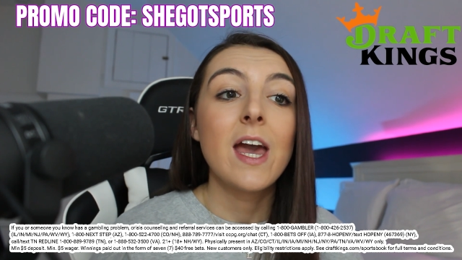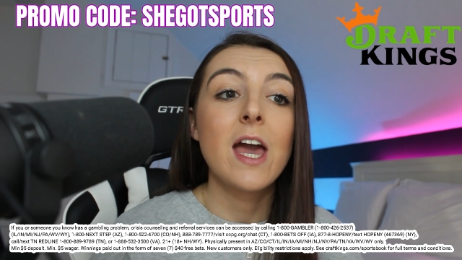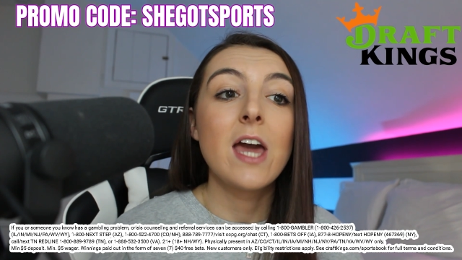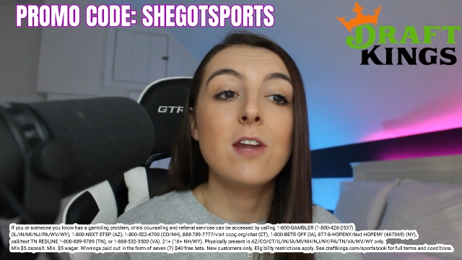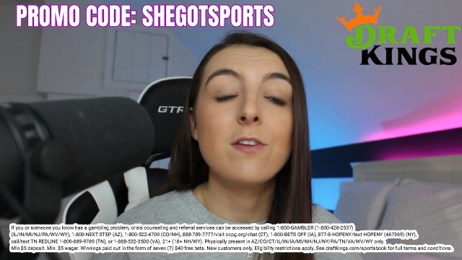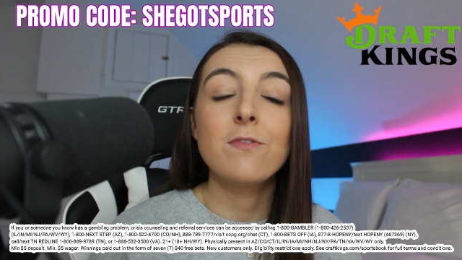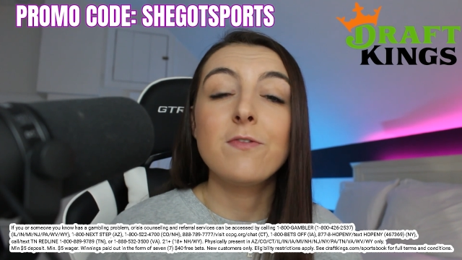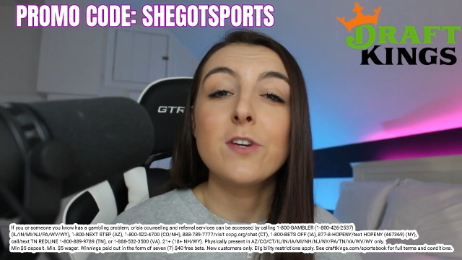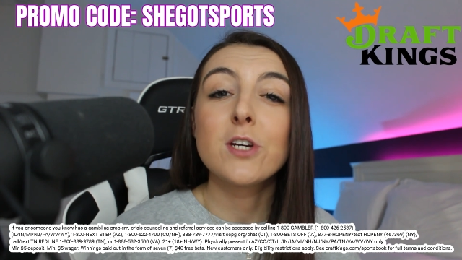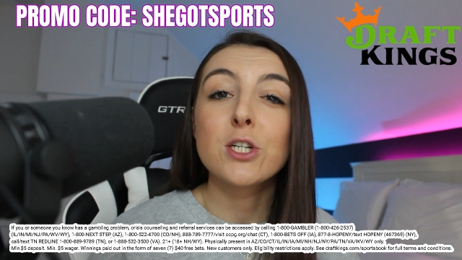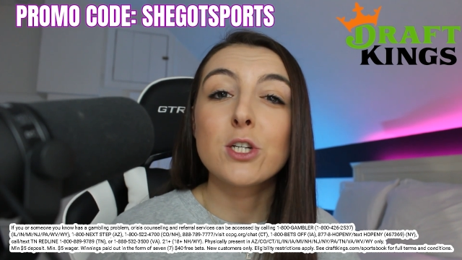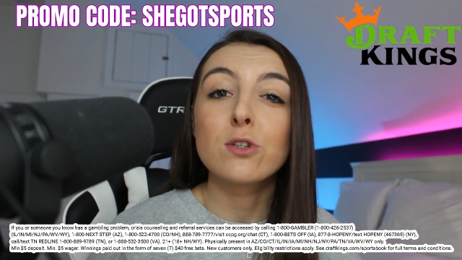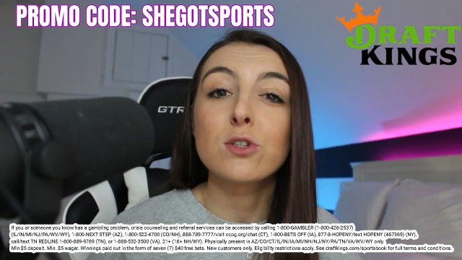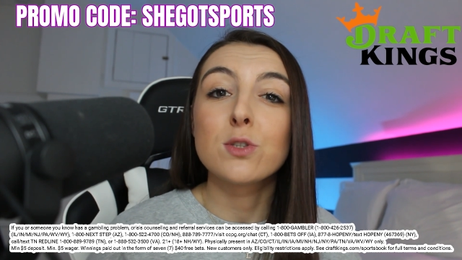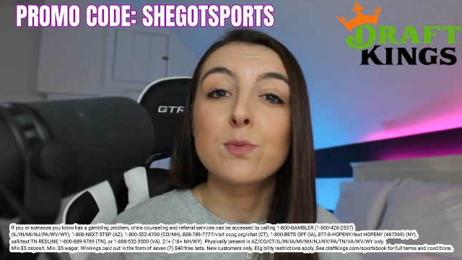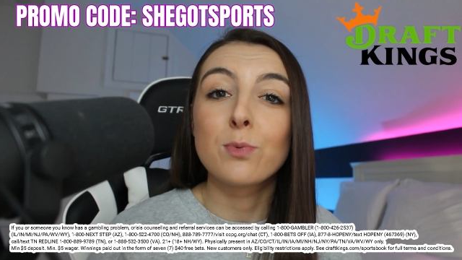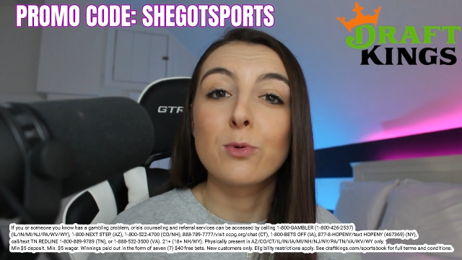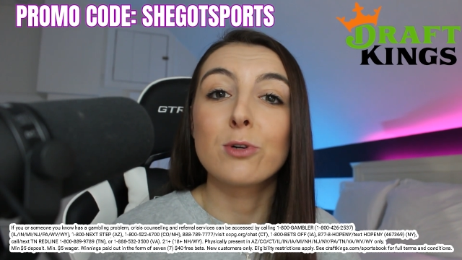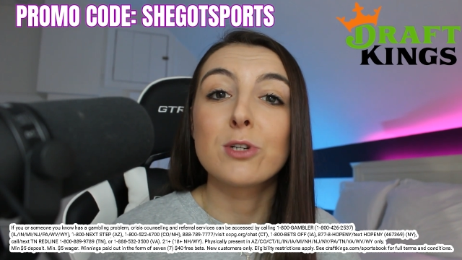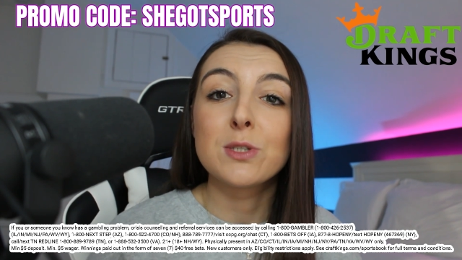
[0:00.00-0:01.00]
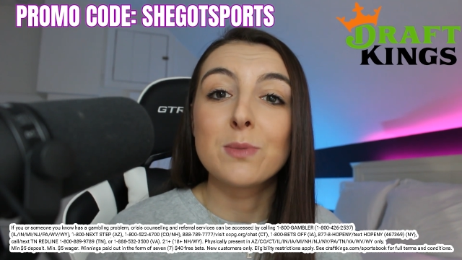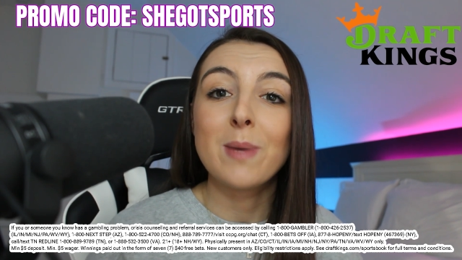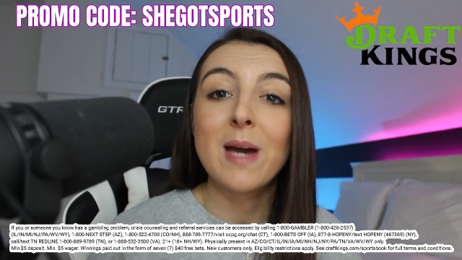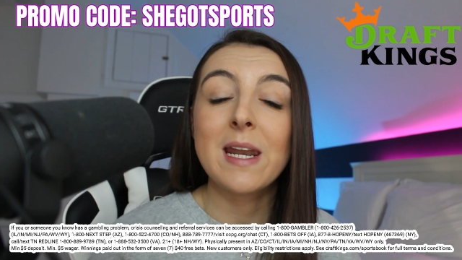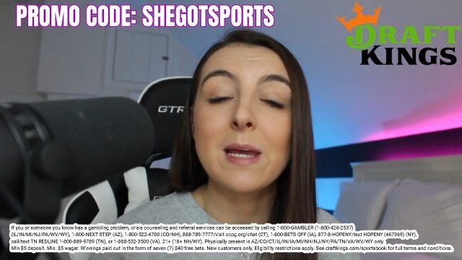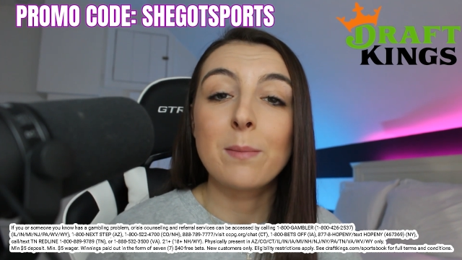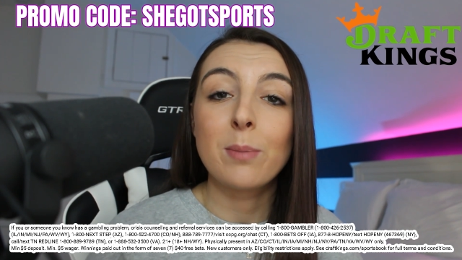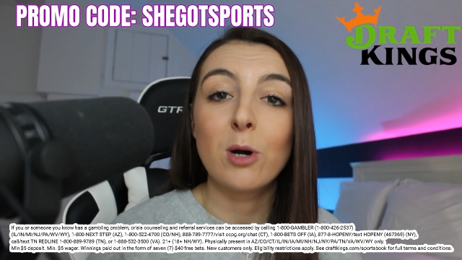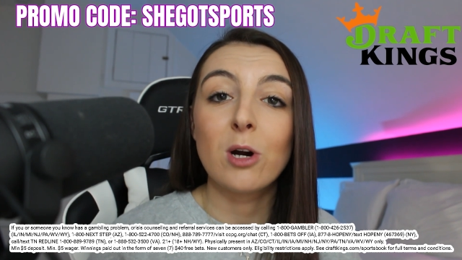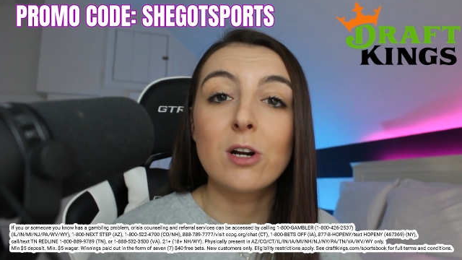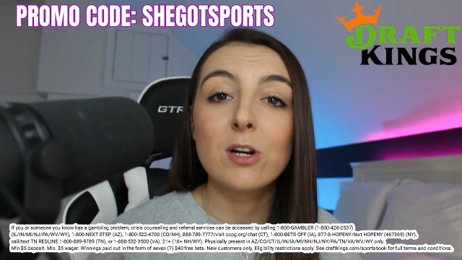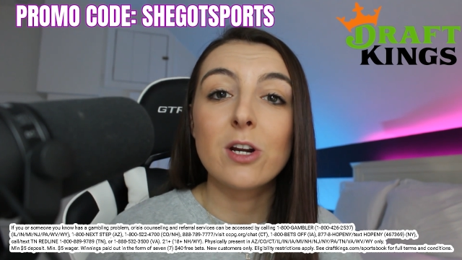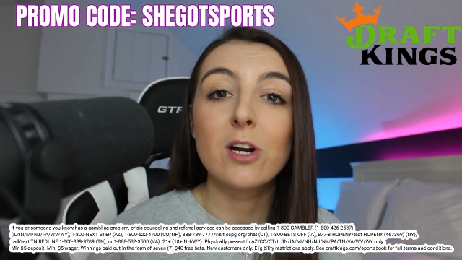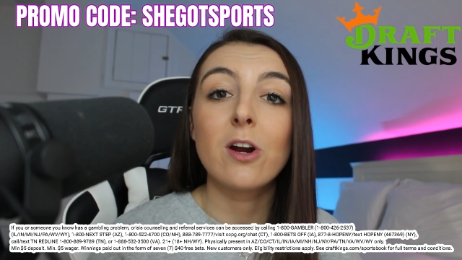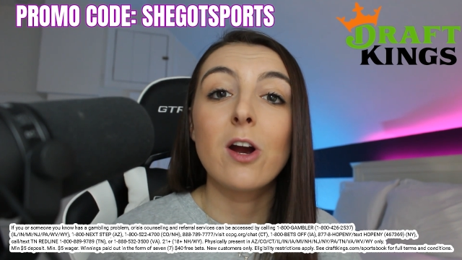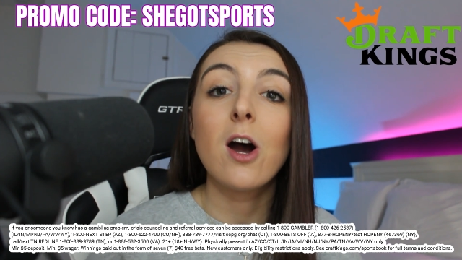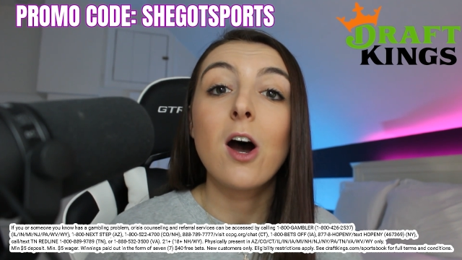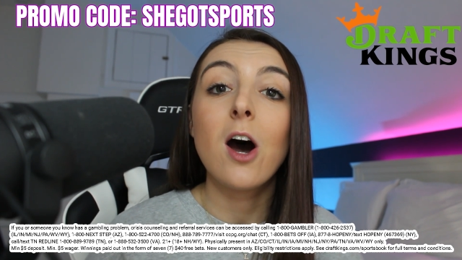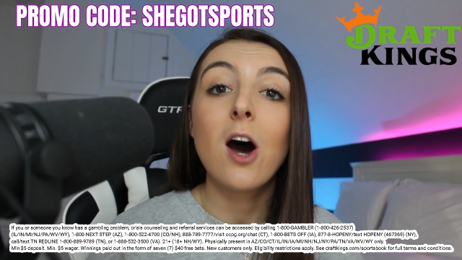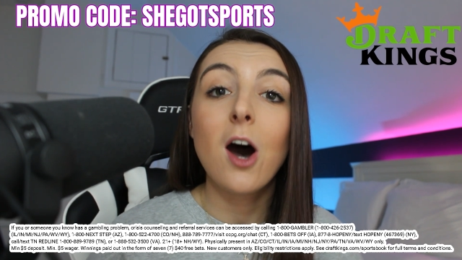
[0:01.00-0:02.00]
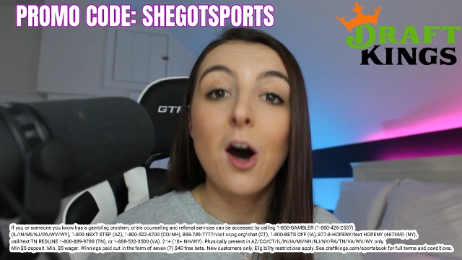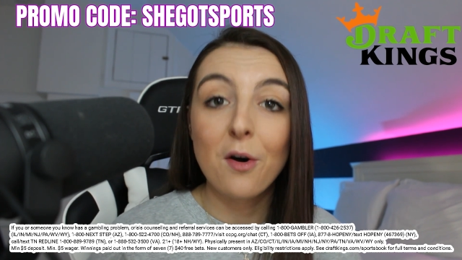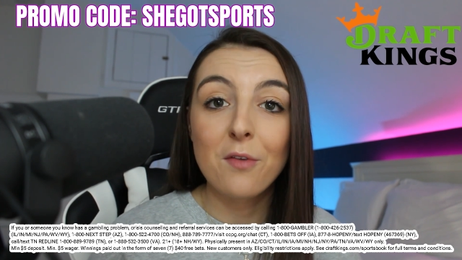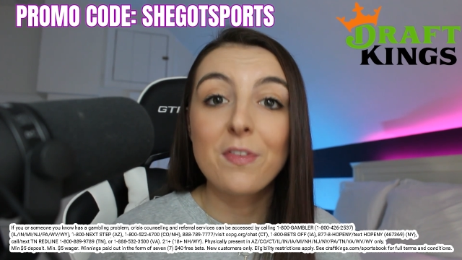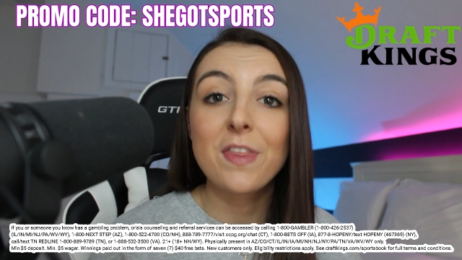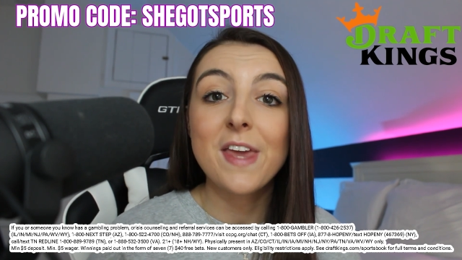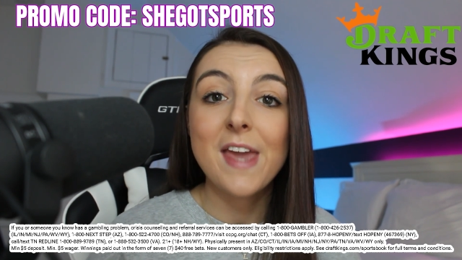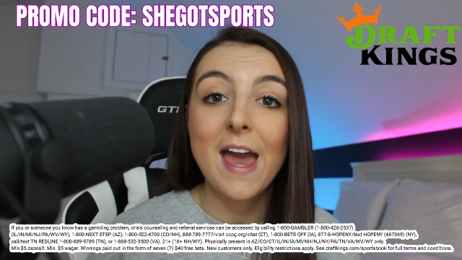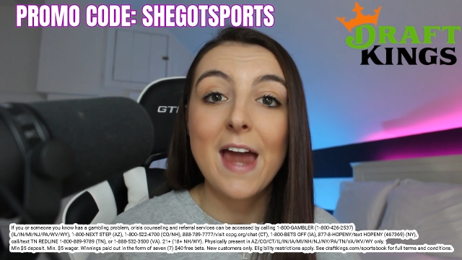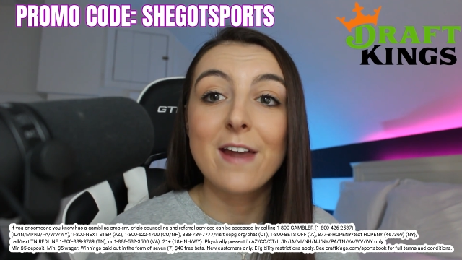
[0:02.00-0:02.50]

an official sports betting partner of the